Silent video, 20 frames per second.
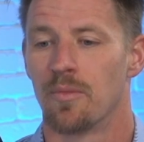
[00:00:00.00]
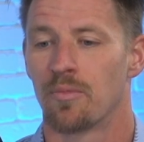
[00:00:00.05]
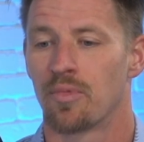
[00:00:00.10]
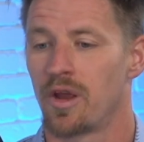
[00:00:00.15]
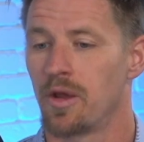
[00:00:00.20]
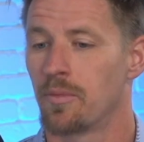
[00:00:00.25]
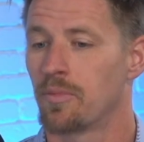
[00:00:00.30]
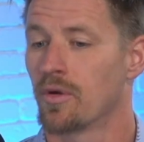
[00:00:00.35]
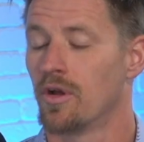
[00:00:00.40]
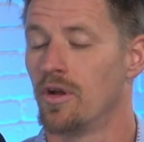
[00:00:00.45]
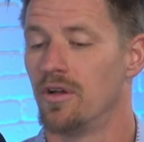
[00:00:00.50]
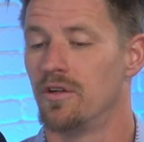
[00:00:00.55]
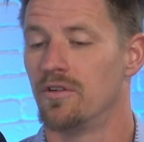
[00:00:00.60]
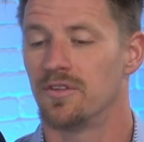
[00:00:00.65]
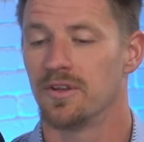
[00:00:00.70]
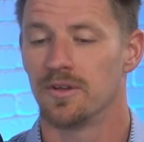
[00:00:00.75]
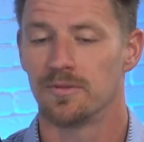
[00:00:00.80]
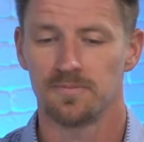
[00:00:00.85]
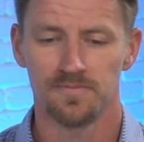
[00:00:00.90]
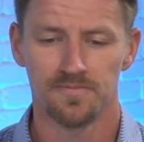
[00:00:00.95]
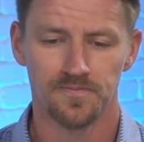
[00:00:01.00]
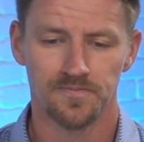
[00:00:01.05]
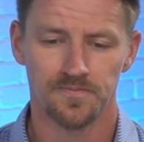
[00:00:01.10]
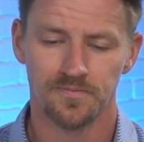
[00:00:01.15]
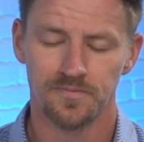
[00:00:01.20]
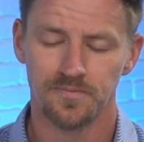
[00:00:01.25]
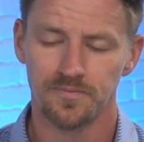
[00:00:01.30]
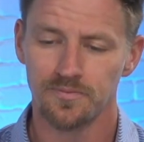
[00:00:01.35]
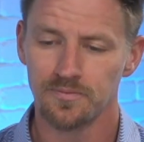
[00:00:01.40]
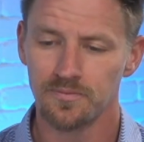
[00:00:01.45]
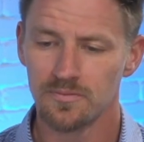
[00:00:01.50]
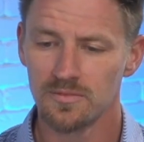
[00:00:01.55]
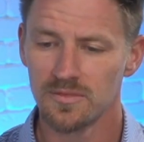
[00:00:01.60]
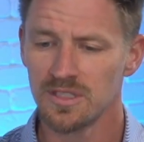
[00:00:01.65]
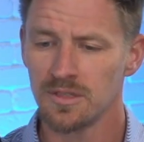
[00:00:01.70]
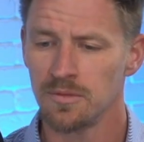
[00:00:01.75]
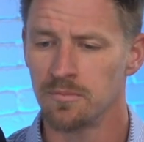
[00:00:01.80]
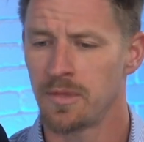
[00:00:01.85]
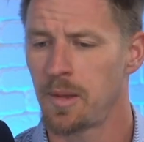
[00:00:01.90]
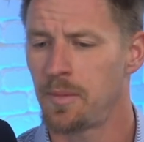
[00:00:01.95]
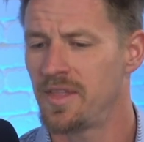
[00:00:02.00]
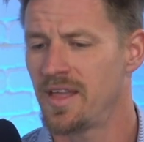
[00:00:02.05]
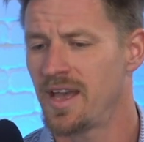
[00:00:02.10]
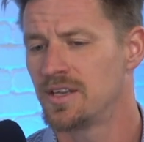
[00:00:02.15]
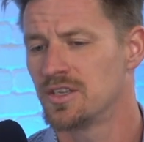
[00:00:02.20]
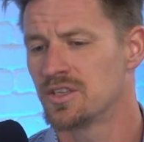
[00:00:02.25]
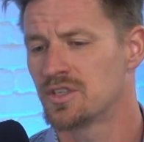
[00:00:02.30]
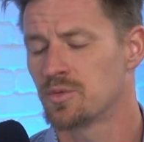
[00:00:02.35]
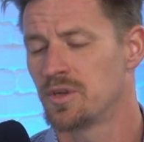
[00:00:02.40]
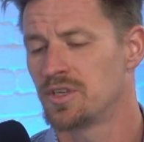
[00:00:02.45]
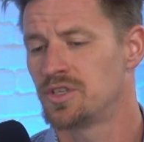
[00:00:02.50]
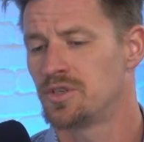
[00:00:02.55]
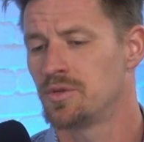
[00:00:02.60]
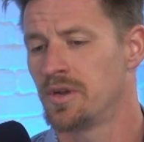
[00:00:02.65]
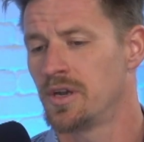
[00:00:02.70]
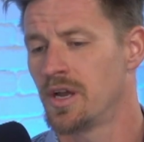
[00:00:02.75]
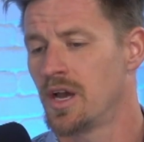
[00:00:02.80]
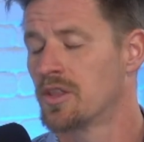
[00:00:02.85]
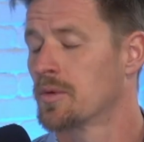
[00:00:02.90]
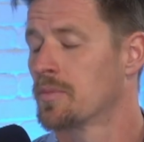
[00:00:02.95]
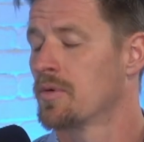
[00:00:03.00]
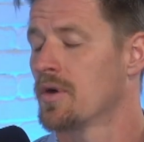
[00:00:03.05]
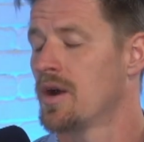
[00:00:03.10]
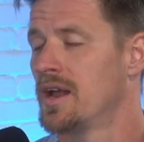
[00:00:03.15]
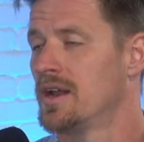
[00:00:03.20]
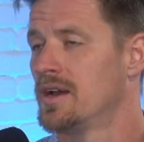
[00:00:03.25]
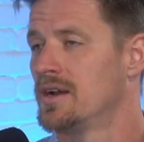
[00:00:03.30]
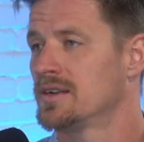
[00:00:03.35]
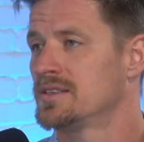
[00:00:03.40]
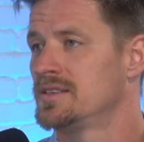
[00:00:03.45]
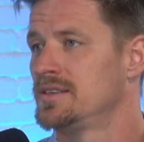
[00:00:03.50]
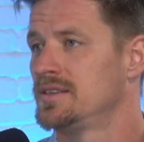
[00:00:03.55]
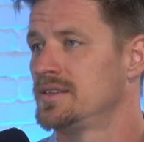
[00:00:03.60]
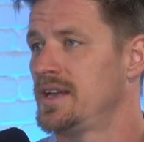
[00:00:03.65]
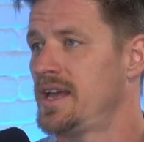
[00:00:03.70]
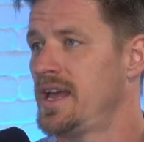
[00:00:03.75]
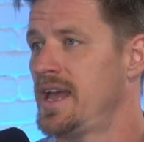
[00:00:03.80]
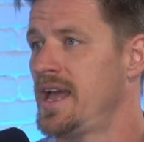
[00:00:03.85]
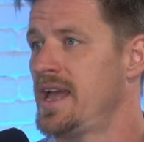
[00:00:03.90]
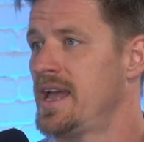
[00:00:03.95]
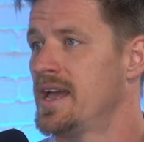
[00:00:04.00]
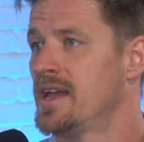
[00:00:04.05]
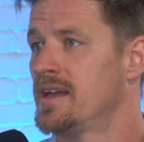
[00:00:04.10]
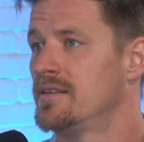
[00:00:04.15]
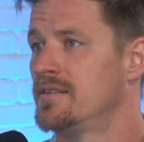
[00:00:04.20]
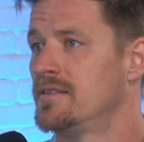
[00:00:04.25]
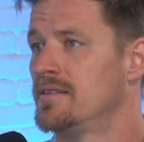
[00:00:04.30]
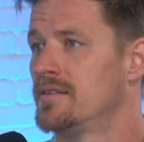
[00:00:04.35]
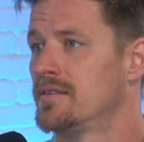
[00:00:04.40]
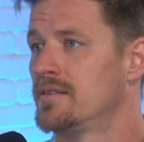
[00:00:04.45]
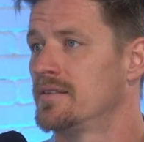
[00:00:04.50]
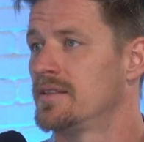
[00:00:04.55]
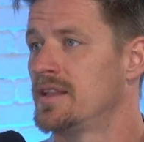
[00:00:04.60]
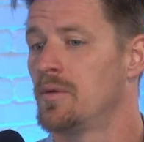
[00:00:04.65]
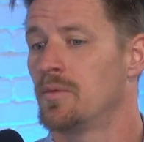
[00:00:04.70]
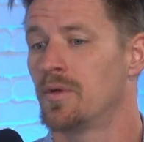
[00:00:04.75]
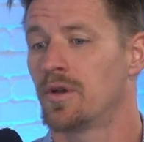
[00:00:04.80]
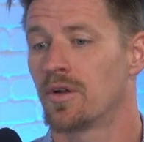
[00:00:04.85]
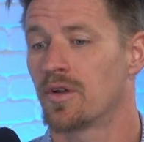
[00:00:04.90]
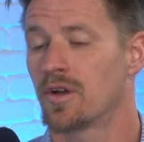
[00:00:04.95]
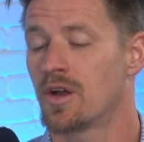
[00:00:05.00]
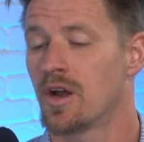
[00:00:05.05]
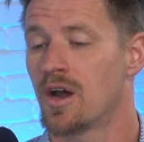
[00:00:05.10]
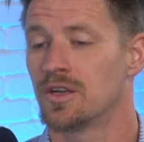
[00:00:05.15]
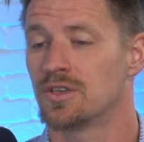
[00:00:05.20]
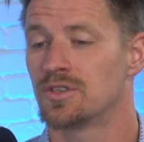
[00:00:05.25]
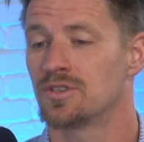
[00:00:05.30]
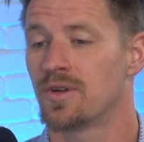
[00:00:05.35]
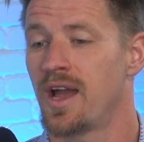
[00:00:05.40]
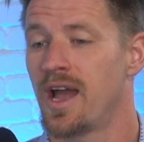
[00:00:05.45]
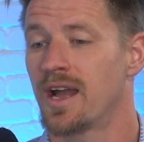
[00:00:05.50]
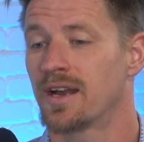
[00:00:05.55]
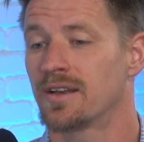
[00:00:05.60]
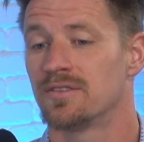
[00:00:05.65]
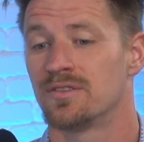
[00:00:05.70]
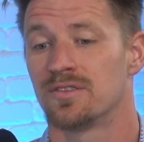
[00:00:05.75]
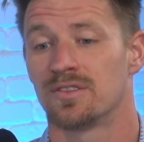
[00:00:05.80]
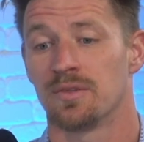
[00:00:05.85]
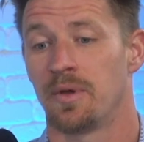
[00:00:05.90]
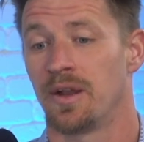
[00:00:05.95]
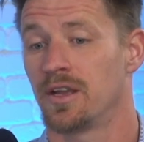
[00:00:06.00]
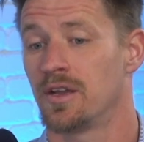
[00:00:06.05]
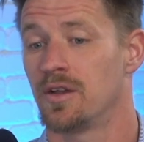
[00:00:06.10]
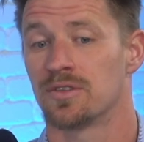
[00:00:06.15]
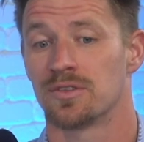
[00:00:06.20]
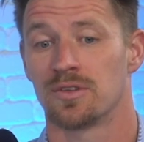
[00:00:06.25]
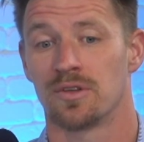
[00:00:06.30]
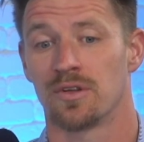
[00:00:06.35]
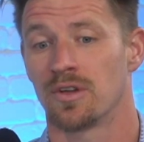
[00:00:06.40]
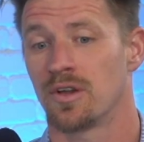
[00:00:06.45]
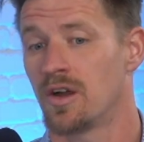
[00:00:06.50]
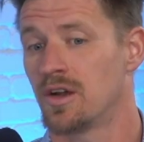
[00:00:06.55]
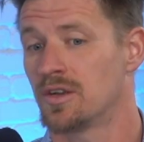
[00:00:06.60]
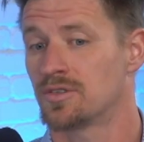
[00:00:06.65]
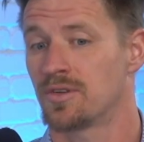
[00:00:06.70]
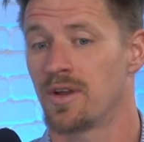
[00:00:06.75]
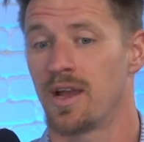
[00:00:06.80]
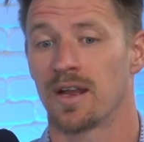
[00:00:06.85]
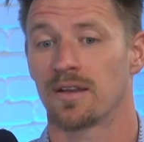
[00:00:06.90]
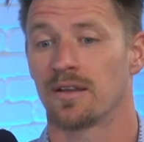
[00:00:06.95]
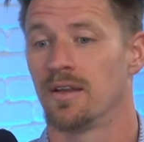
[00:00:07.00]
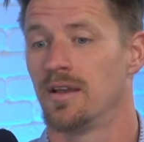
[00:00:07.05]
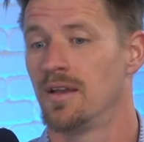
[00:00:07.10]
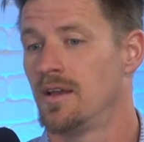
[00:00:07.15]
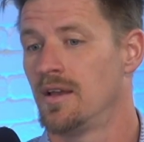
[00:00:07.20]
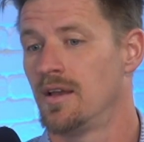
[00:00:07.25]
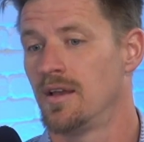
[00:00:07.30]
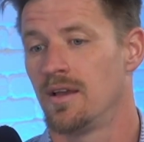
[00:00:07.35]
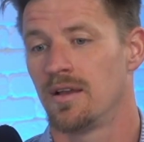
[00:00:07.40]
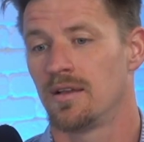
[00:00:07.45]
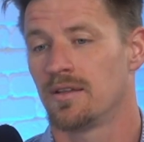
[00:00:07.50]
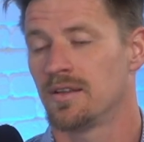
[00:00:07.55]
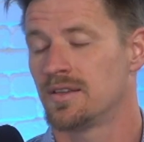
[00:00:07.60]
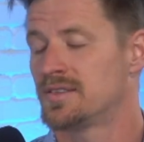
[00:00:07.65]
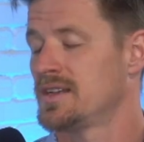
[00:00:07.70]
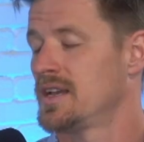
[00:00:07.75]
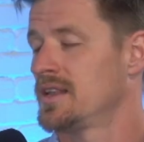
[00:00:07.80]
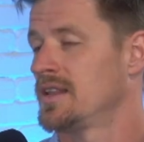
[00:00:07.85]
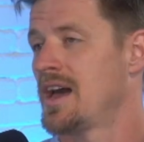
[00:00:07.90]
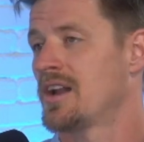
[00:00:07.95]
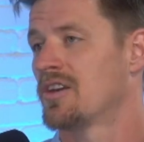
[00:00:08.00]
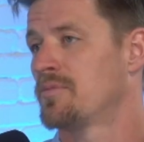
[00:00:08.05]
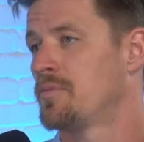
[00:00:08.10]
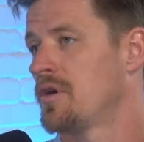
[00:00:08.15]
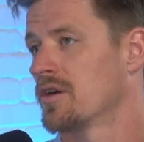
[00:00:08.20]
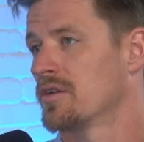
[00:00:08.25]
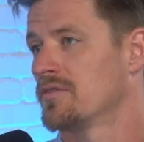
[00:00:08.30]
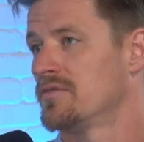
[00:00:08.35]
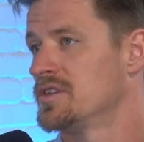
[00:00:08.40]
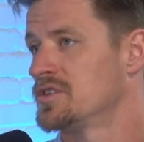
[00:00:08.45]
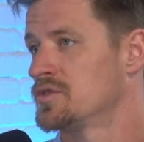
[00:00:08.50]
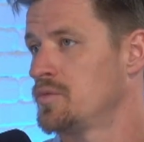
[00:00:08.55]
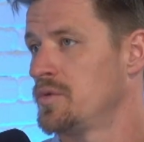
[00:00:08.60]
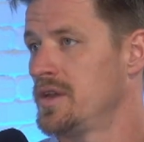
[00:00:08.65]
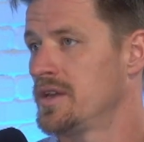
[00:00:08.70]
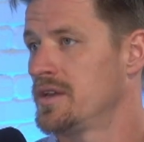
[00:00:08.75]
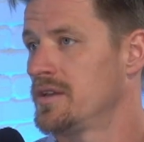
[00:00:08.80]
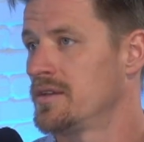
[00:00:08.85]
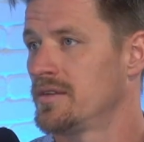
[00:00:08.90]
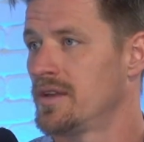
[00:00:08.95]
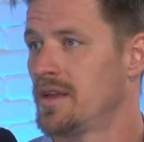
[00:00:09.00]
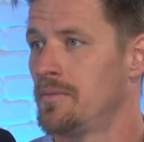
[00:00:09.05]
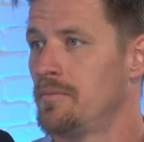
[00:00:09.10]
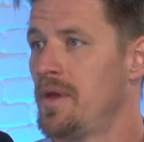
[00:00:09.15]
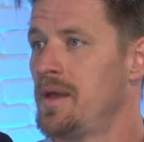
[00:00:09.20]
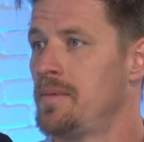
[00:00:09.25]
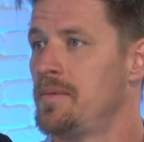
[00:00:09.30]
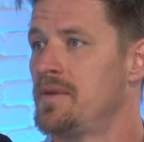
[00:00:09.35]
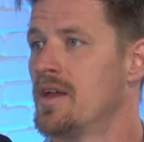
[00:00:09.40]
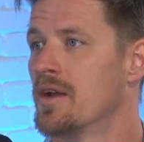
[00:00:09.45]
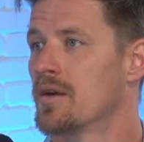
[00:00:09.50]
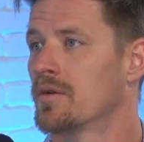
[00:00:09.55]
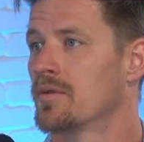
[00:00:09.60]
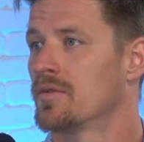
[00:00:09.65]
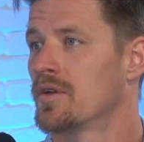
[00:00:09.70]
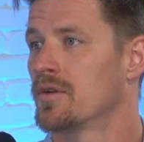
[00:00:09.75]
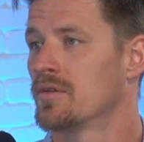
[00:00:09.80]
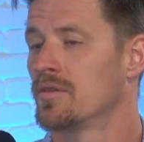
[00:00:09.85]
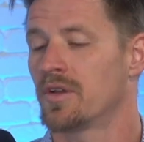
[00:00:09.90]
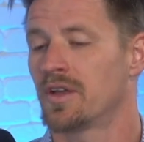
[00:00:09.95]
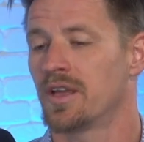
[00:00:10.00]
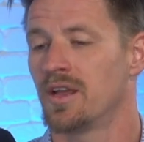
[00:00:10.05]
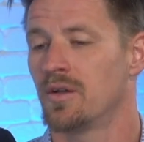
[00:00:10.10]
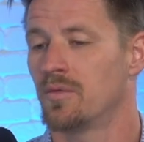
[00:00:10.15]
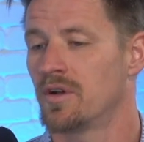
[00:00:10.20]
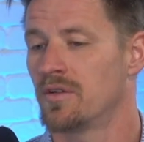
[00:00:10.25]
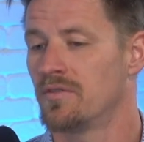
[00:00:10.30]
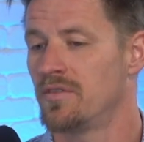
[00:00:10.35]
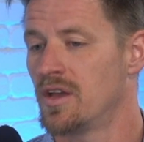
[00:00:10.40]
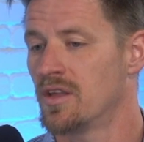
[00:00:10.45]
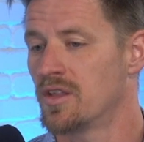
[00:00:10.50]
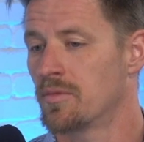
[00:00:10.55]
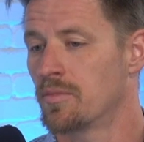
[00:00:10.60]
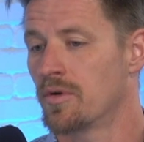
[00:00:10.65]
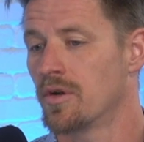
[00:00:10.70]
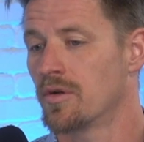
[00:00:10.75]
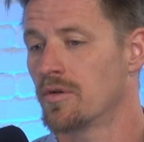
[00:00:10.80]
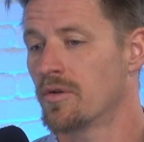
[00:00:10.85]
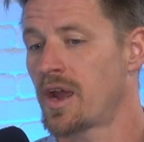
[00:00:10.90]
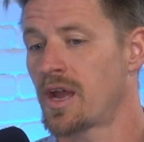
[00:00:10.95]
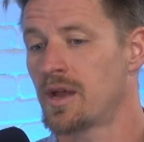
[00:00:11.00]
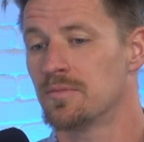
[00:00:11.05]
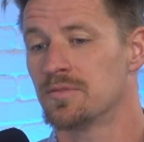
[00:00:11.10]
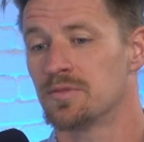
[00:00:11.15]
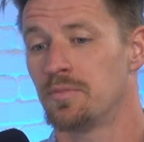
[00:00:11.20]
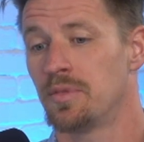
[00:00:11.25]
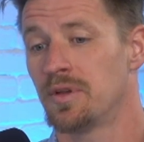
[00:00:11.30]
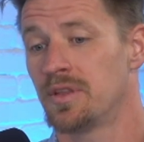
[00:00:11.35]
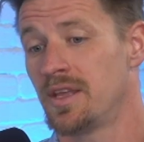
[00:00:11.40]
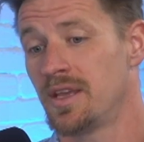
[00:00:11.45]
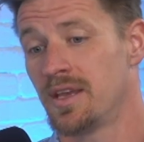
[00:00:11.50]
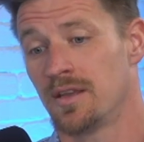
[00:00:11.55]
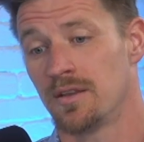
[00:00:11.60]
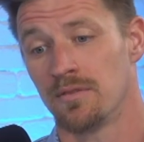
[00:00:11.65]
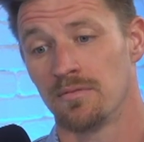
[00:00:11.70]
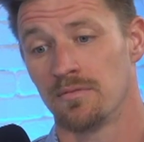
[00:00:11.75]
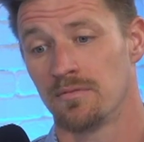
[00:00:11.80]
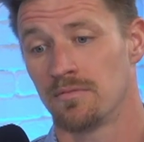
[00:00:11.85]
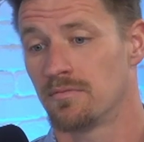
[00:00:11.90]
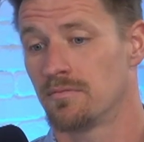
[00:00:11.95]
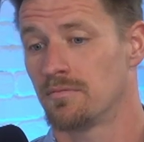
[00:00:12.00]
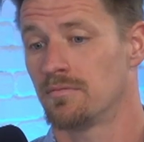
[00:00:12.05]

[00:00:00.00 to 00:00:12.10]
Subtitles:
pre-approved. Maybe they had to switch to another product and they went under contract. Somebody goes under contract, let's say latter part of this week, and maybe they're looking at one of the other programs, but then